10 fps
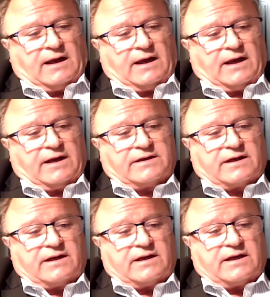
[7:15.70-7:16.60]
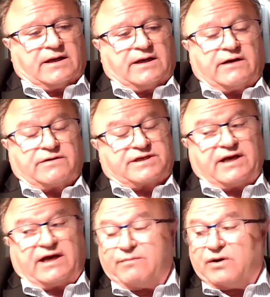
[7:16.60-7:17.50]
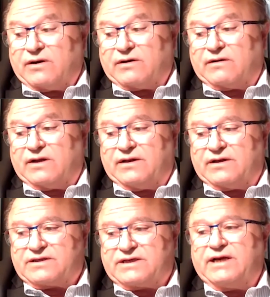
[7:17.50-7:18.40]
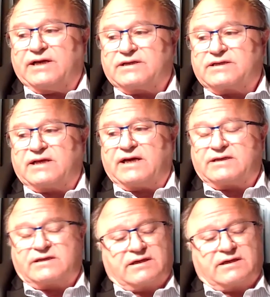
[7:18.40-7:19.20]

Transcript: And now it's game on, in a sense that